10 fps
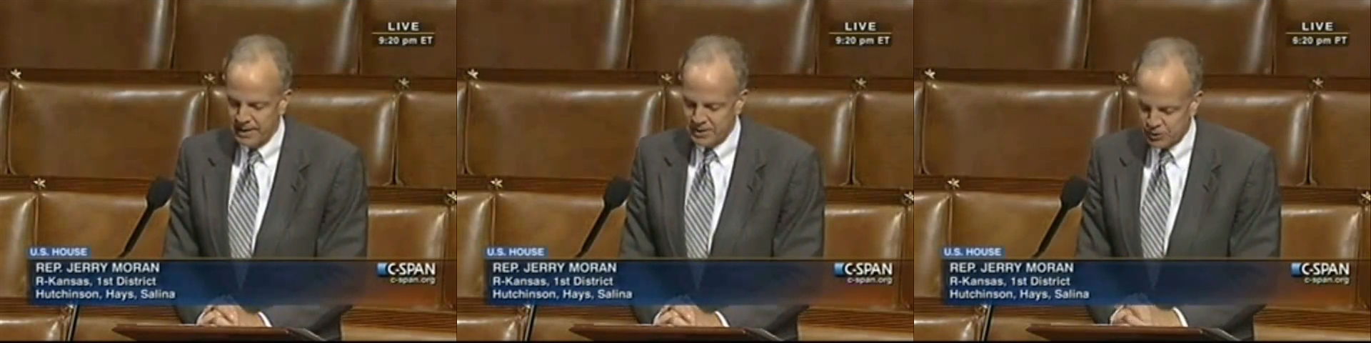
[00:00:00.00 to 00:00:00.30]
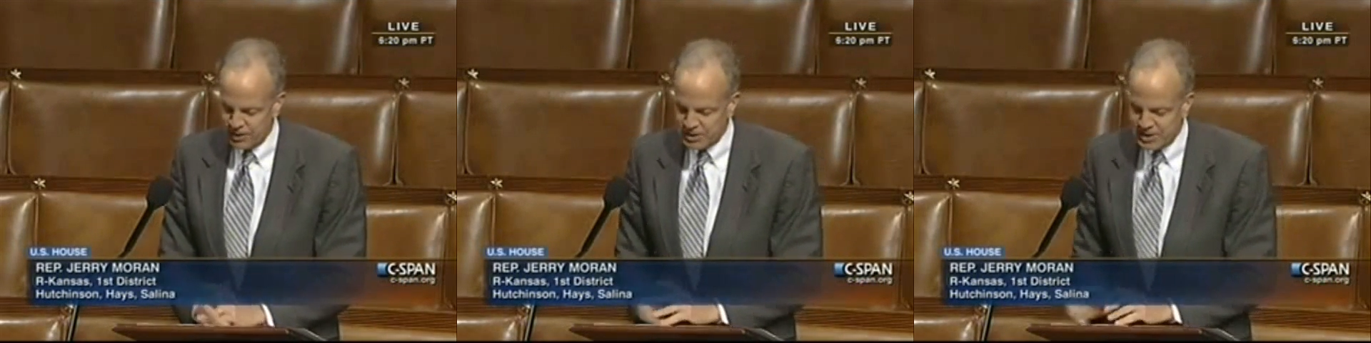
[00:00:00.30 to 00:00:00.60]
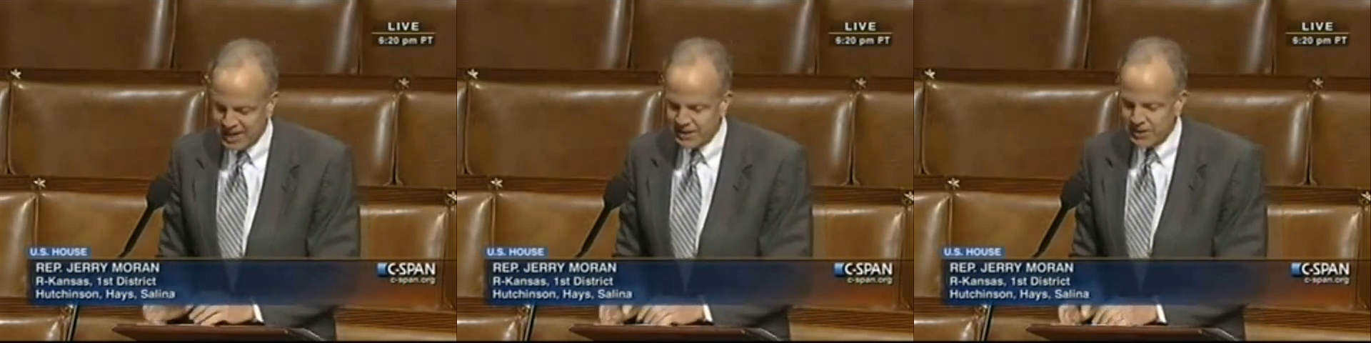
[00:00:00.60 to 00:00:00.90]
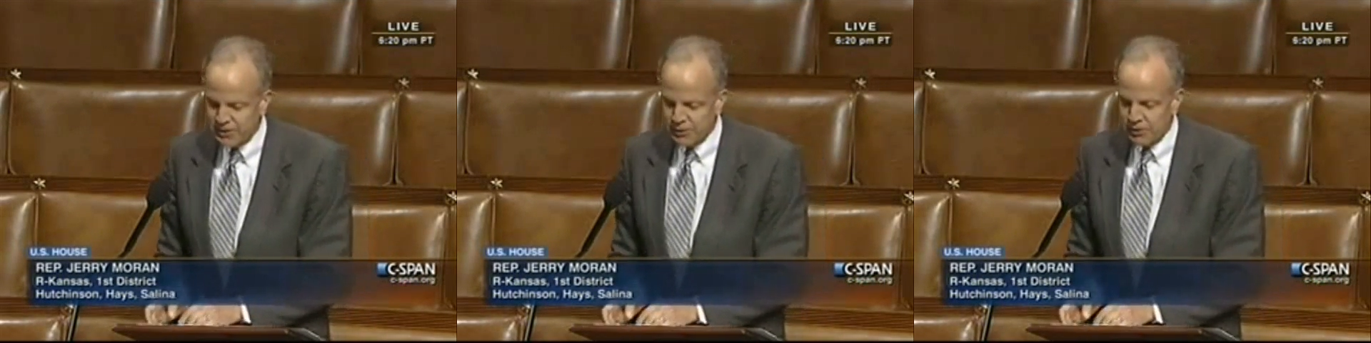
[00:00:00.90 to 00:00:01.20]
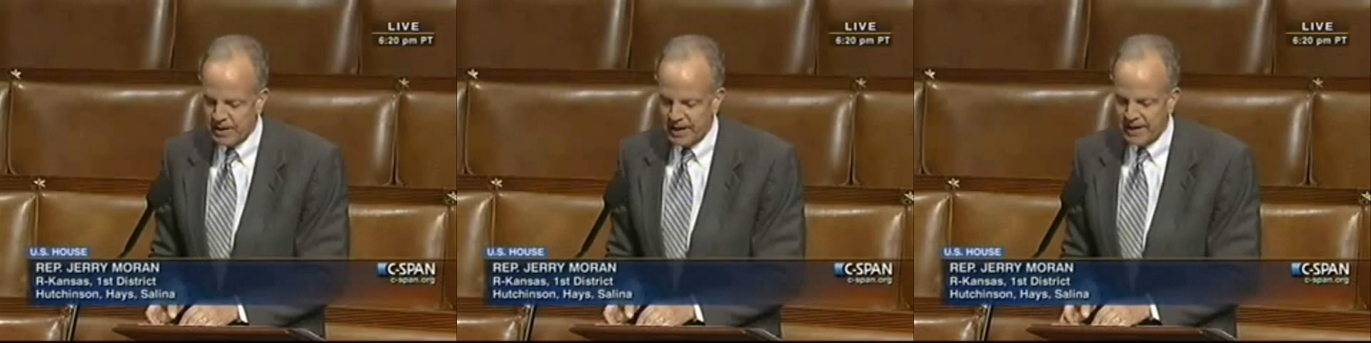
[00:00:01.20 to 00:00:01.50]
As early as
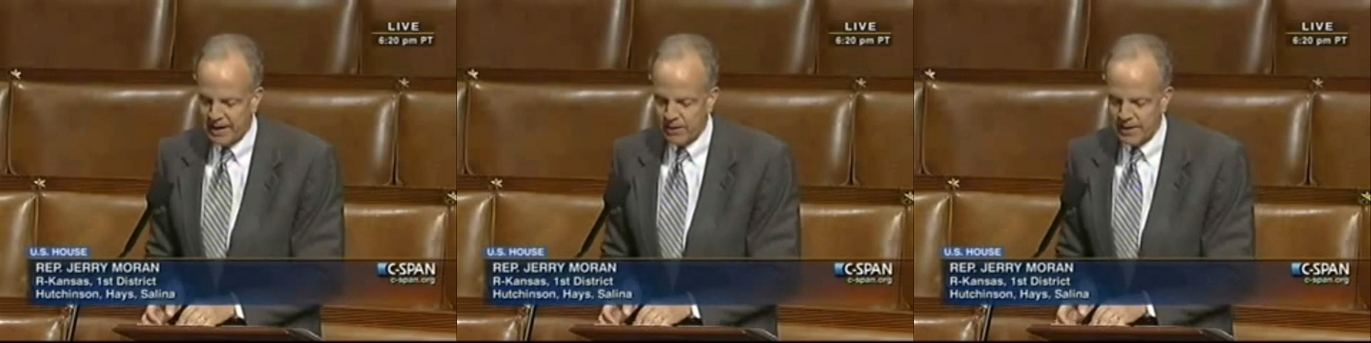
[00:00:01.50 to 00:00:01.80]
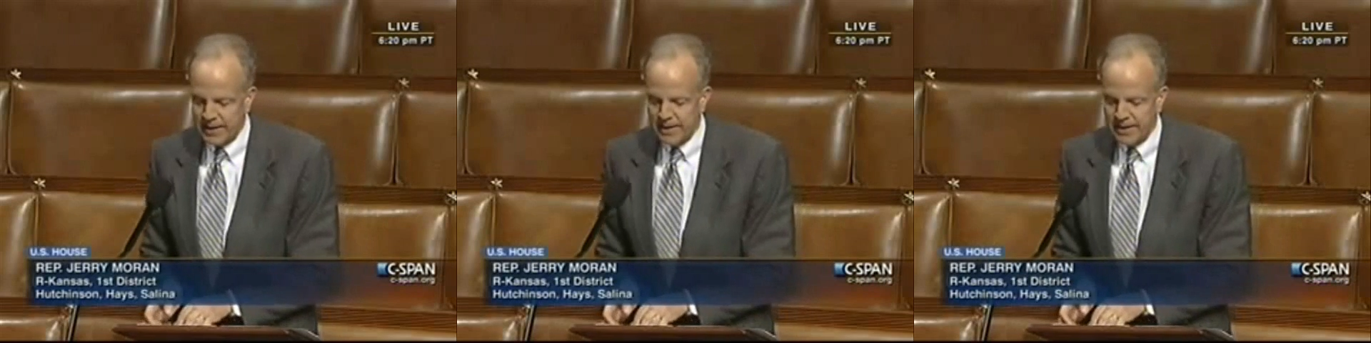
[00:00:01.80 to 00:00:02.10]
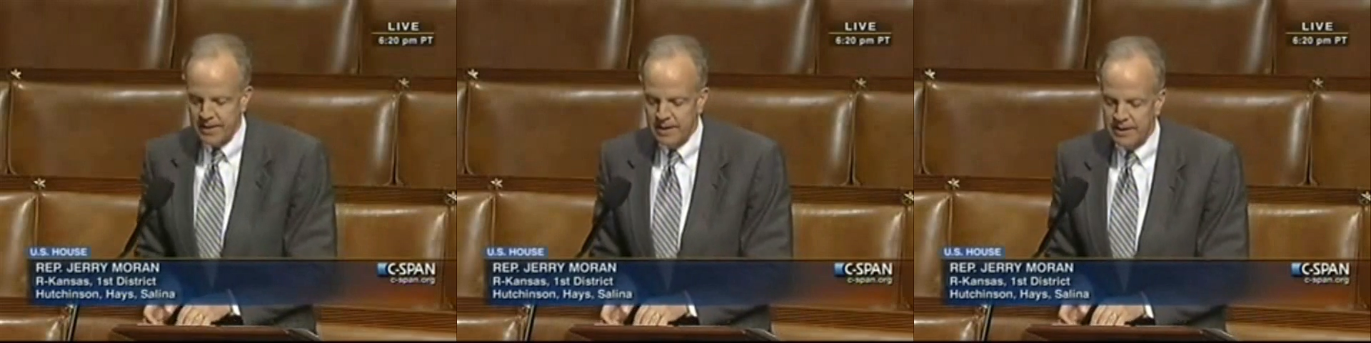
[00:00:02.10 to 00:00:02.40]
1939, Irena